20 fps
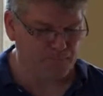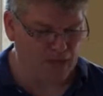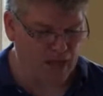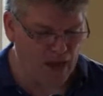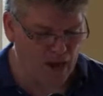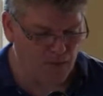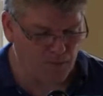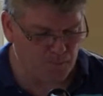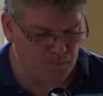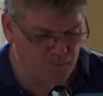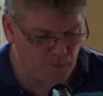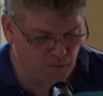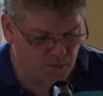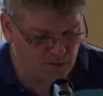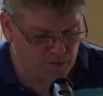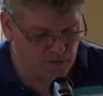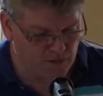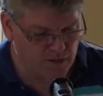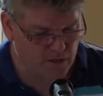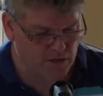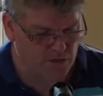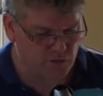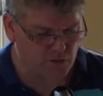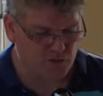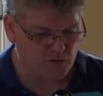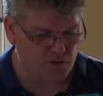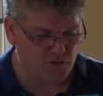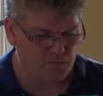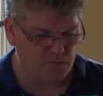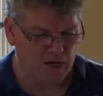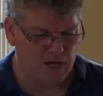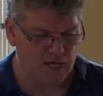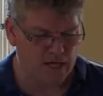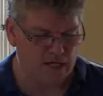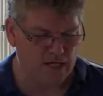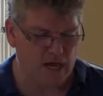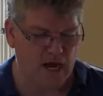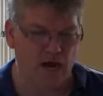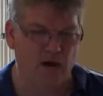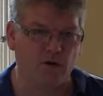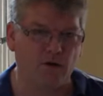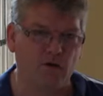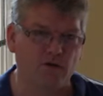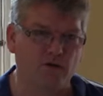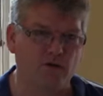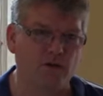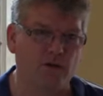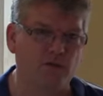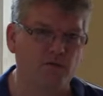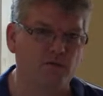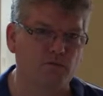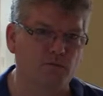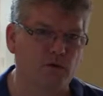how important the yours, mine, ours is.